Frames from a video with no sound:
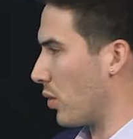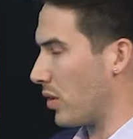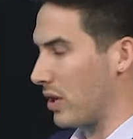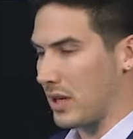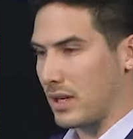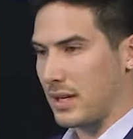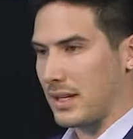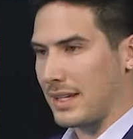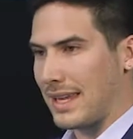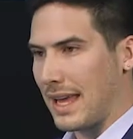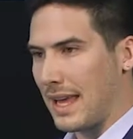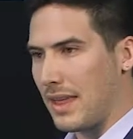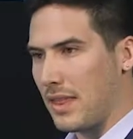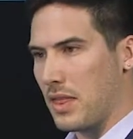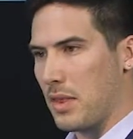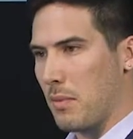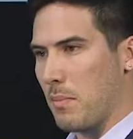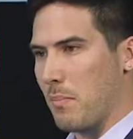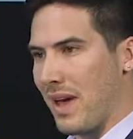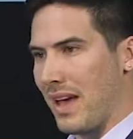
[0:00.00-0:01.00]
of
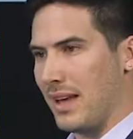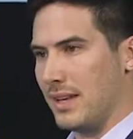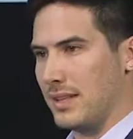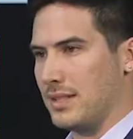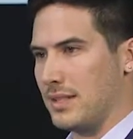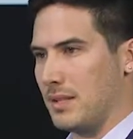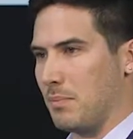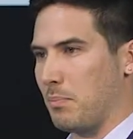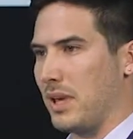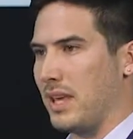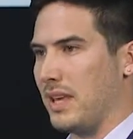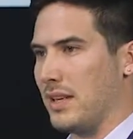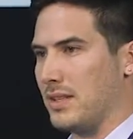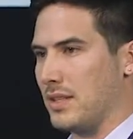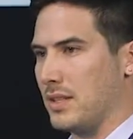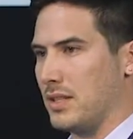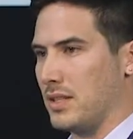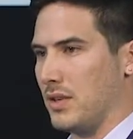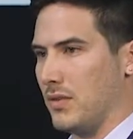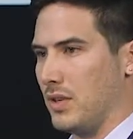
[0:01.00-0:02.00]
get the best
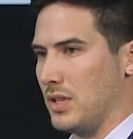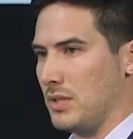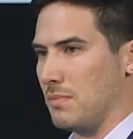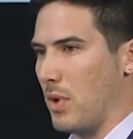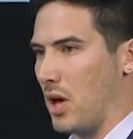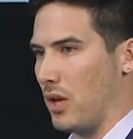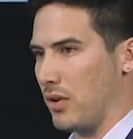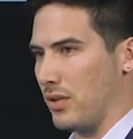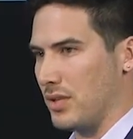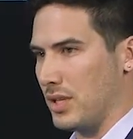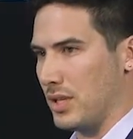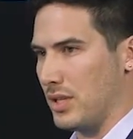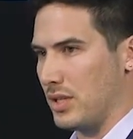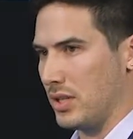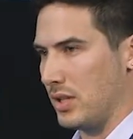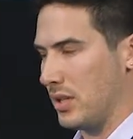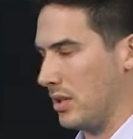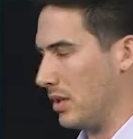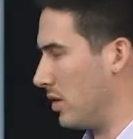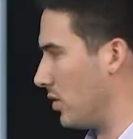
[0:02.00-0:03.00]
pieces of these models
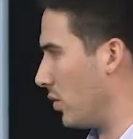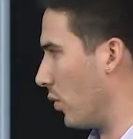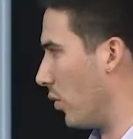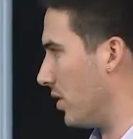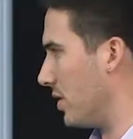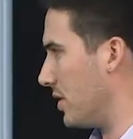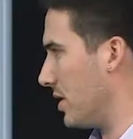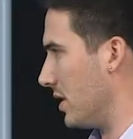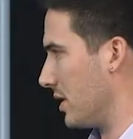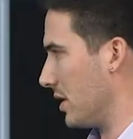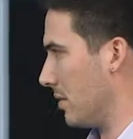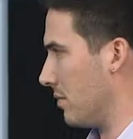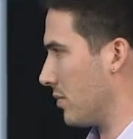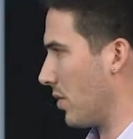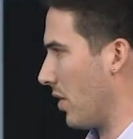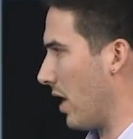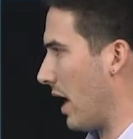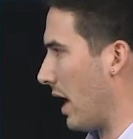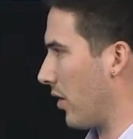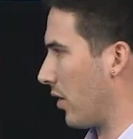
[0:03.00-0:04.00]
into one system.
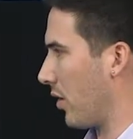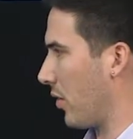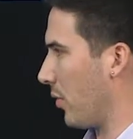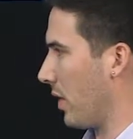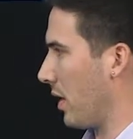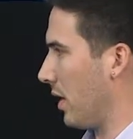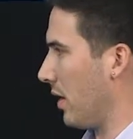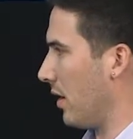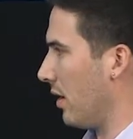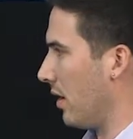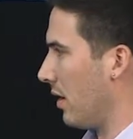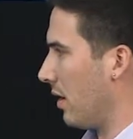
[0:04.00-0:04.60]
So how can we